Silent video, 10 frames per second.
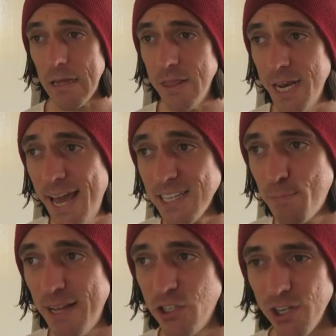The next
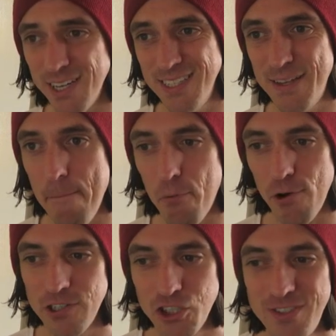metric is
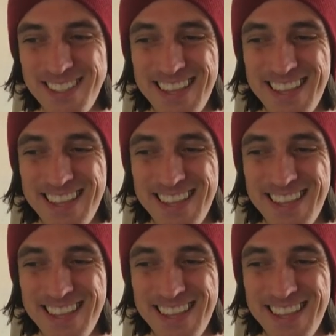impressions.